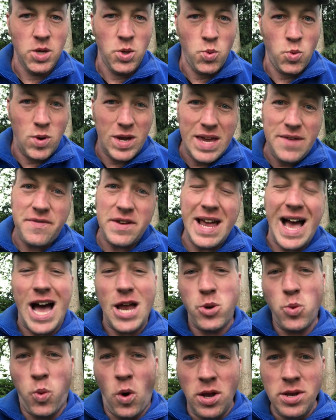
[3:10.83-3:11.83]
We even
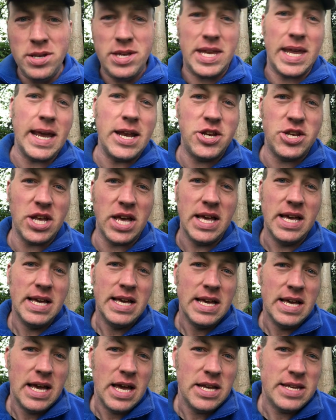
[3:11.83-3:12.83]
had one teacher
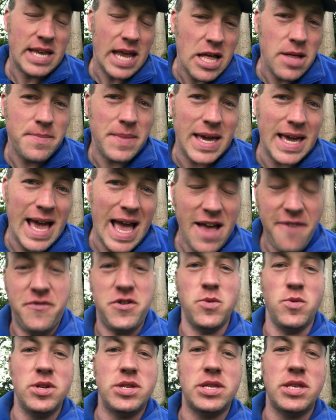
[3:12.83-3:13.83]
tell me
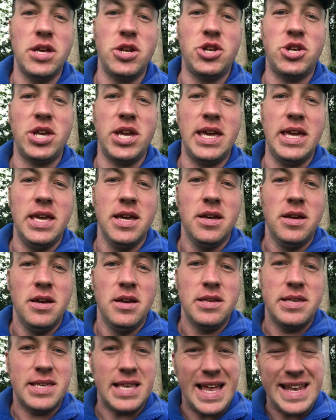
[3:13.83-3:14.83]
afterwards that she
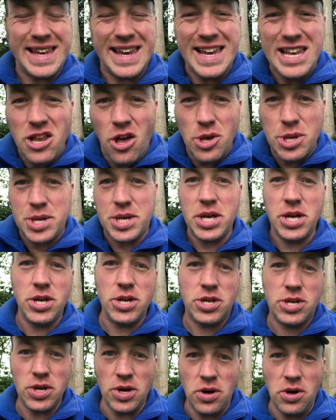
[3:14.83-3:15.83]
sadly lost her
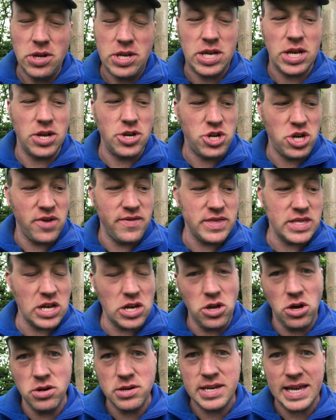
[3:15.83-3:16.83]
daughter during the
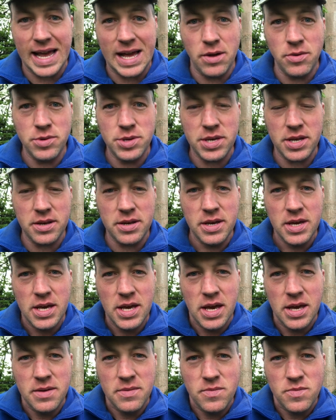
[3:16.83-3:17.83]
lockdowns, and
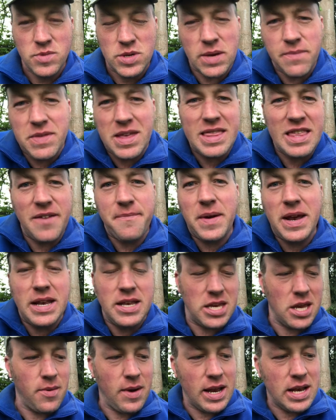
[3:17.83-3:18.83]
something they've been
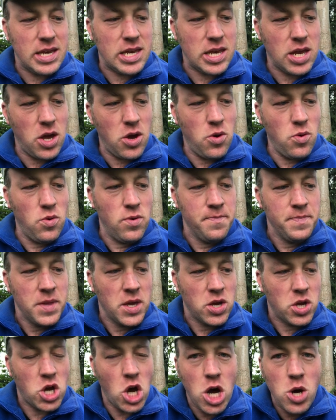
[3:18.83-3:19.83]
doing to
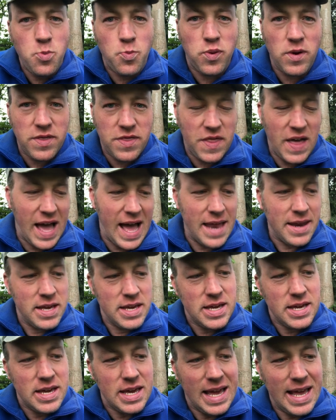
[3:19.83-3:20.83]
cope with that
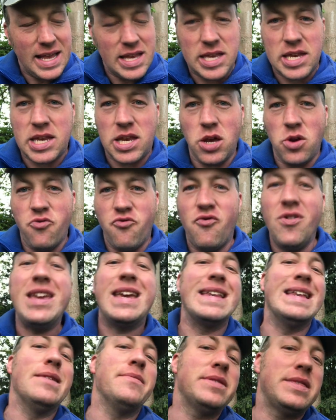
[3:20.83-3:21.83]
is to
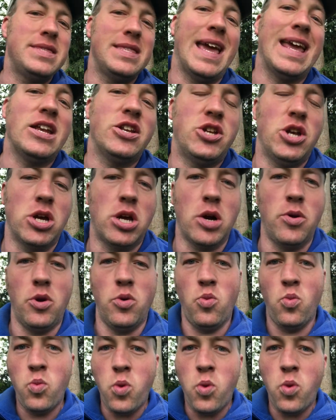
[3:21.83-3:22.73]
reconnect with nature, go on